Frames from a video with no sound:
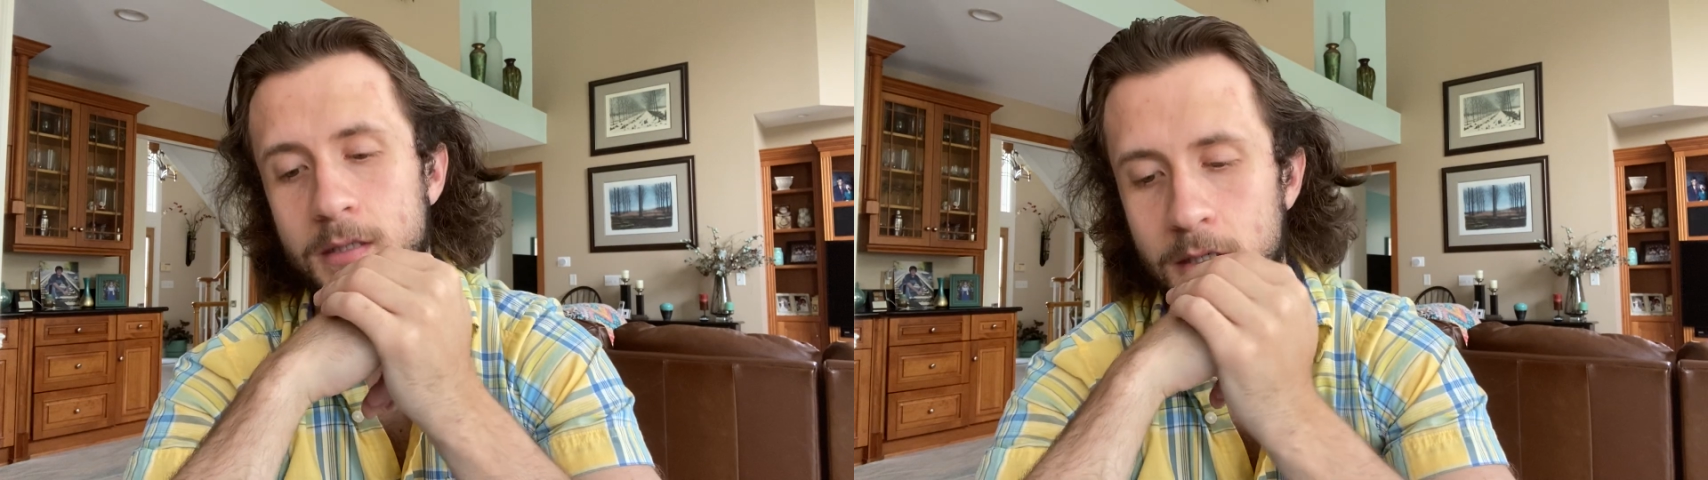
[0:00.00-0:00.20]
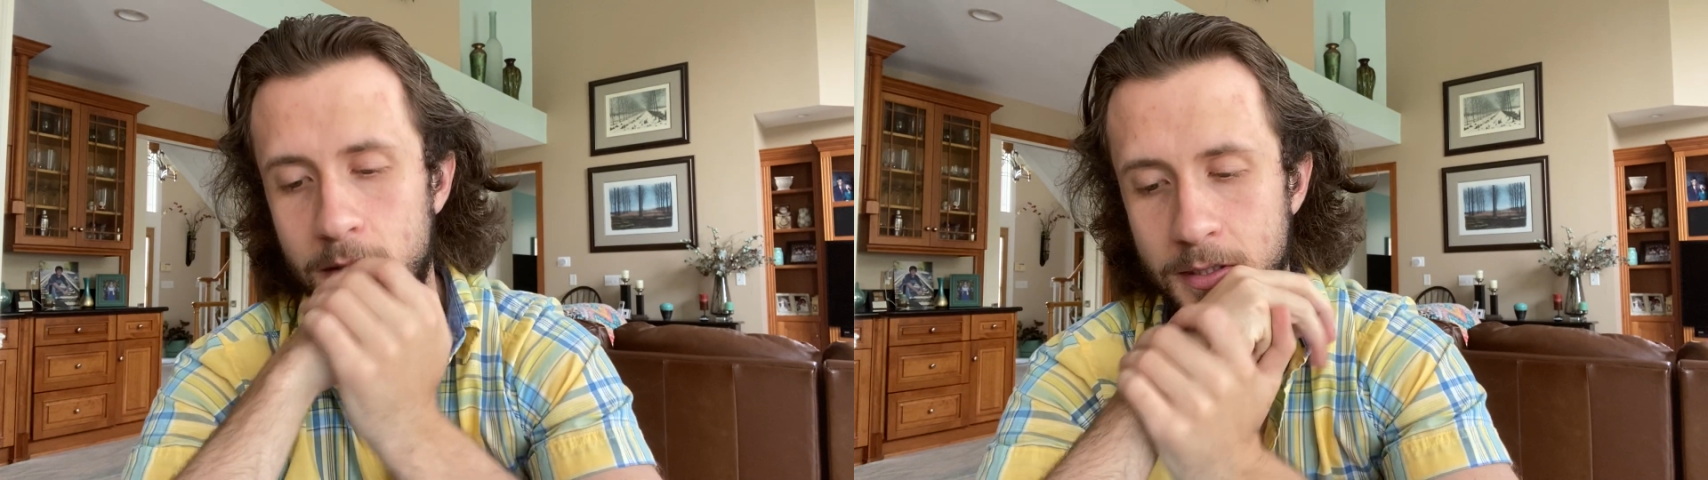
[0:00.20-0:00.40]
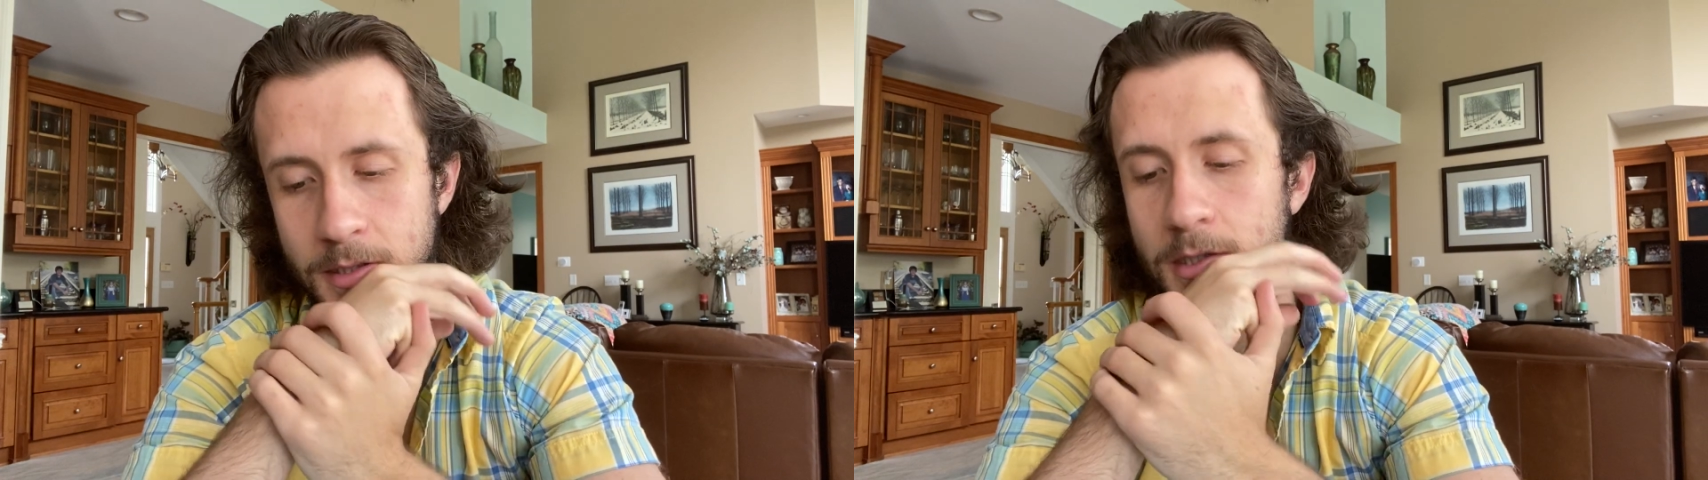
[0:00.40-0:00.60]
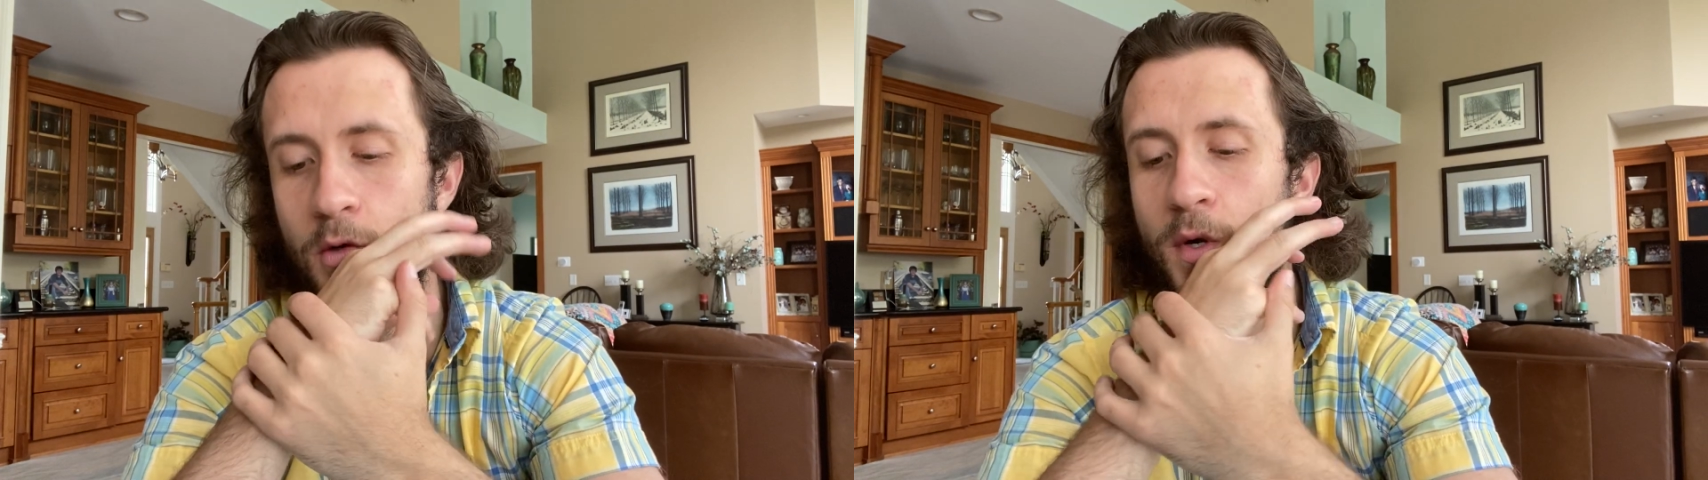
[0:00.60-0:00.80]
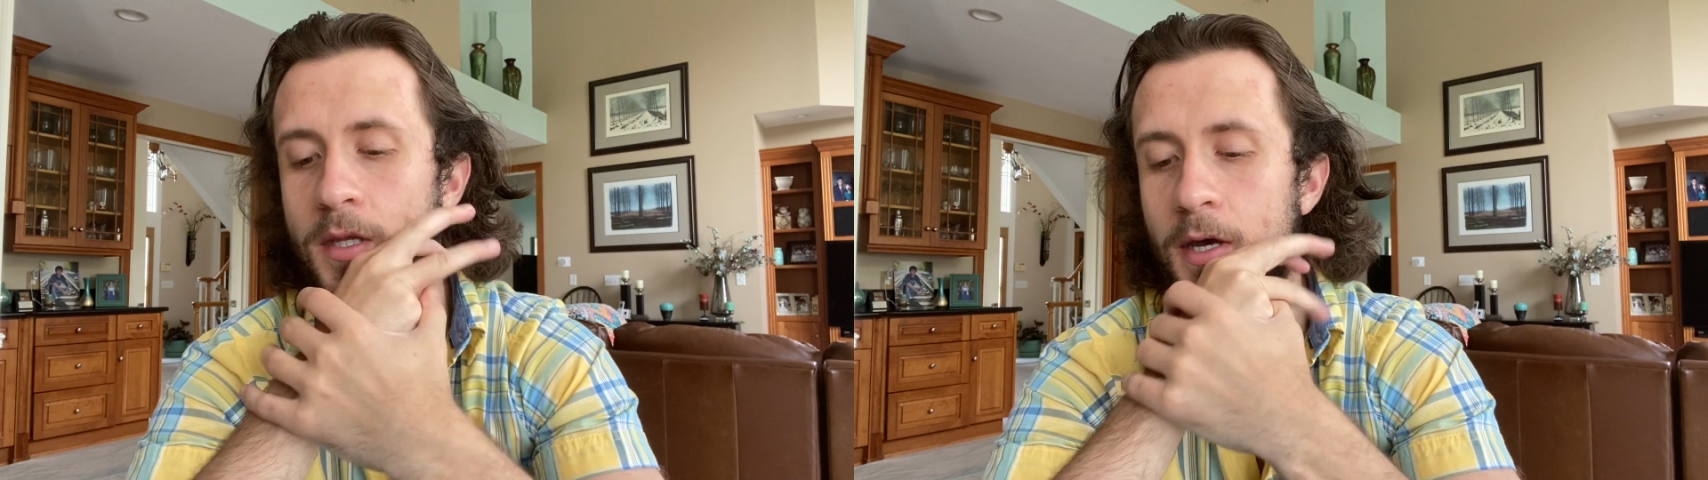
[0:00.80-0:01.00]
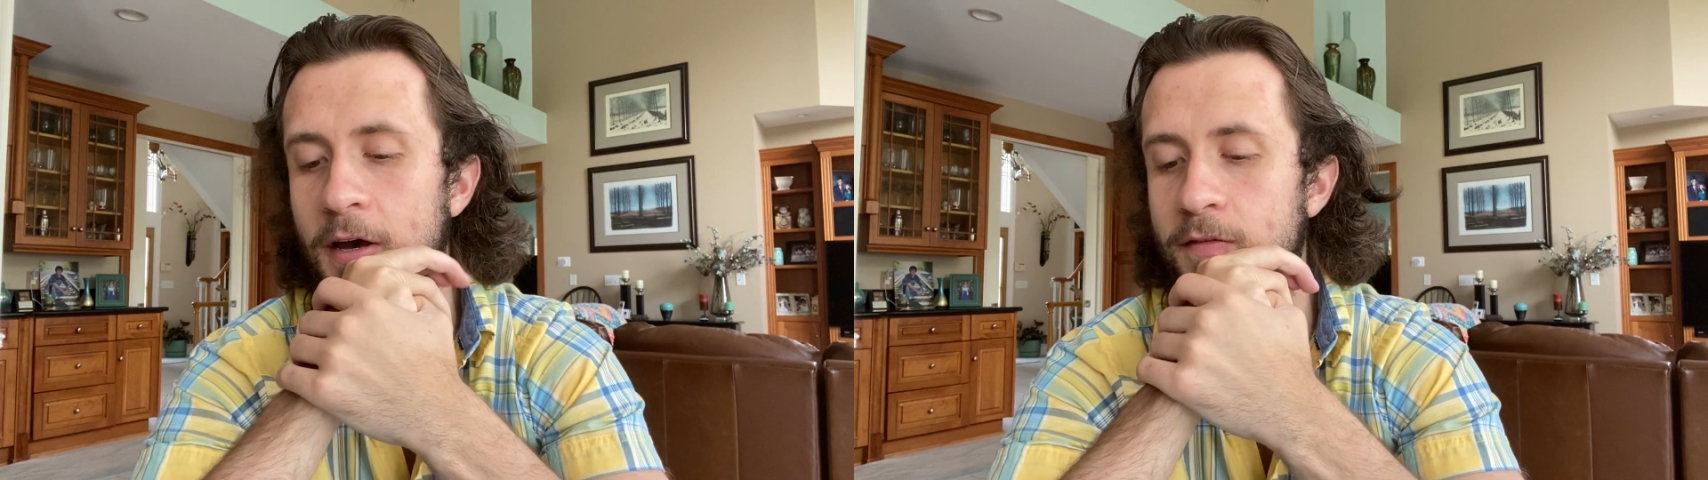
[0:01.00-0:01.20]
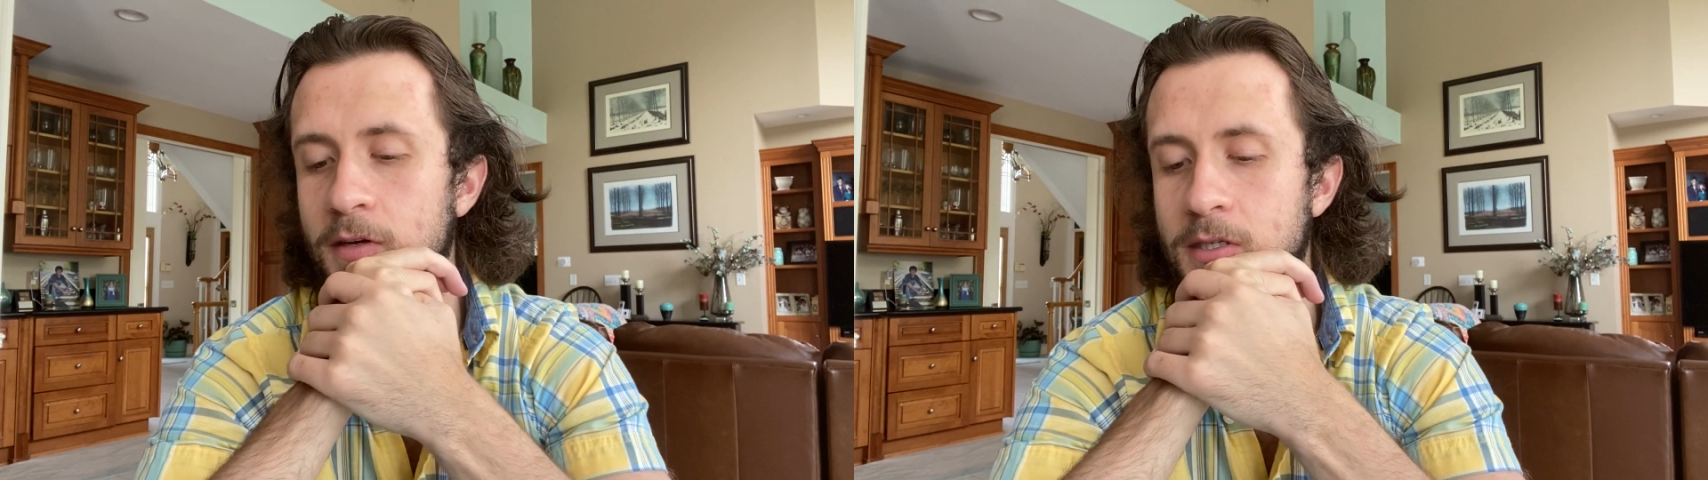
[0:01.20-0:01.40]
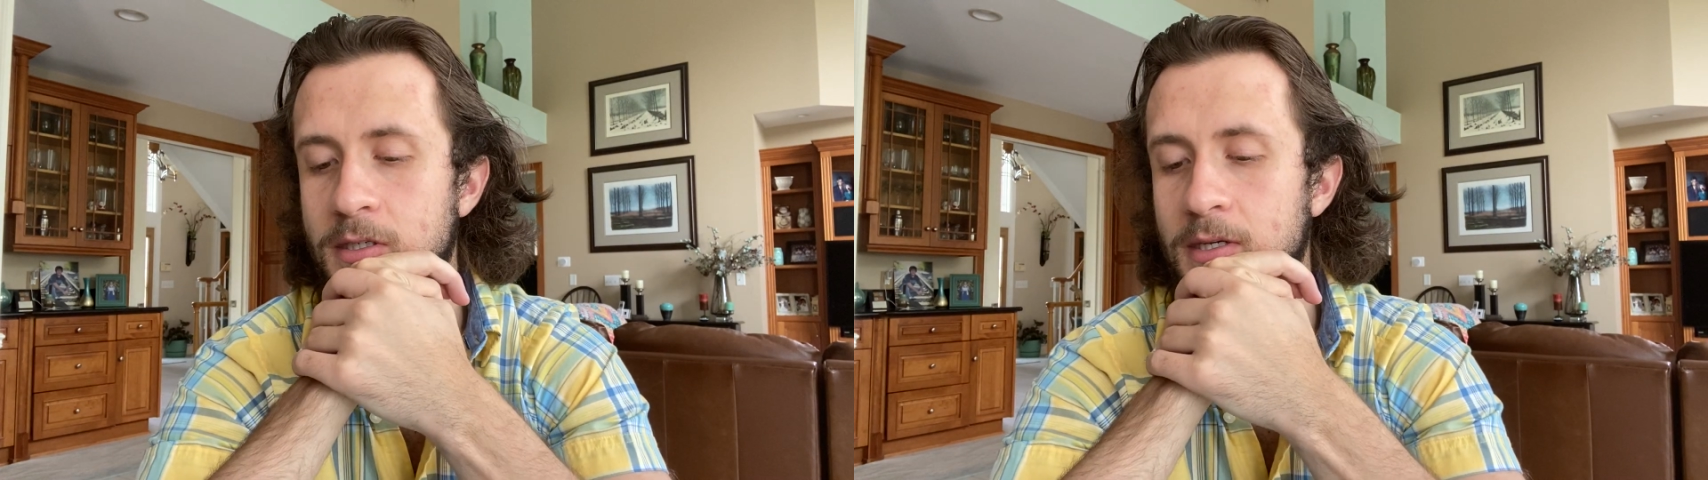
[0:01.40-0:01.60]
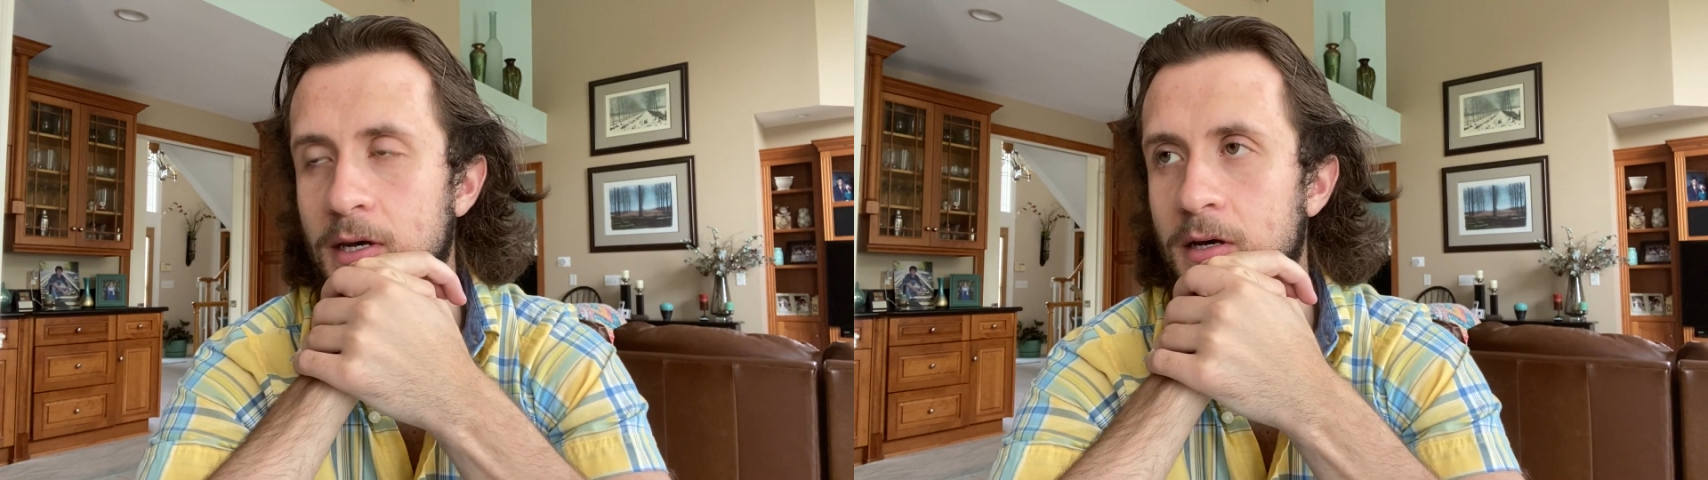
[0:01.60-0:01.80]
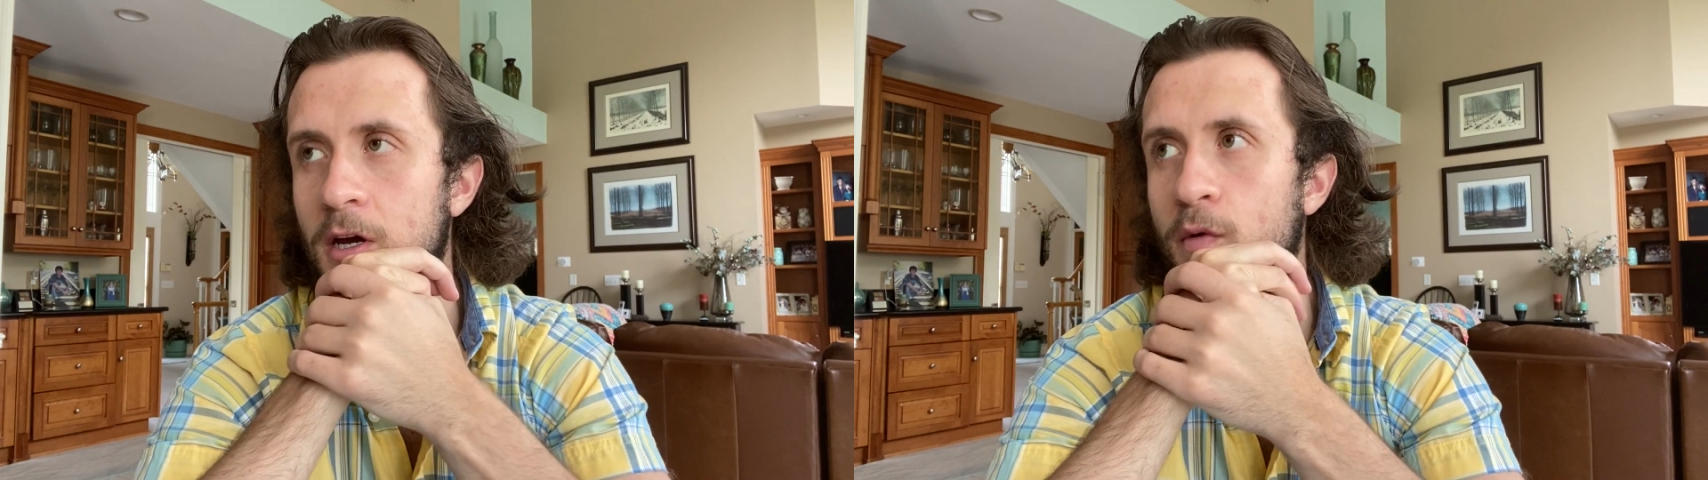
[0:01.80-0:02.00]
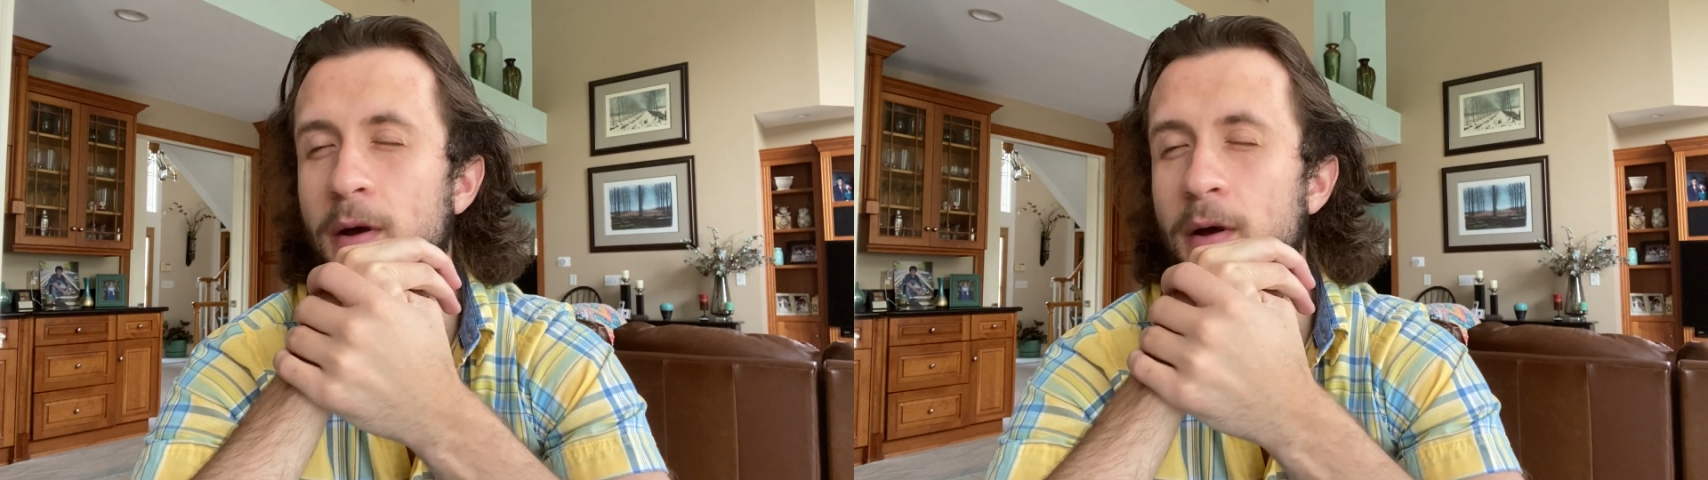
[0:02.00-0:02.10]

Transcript: and you'll see when they have a sale.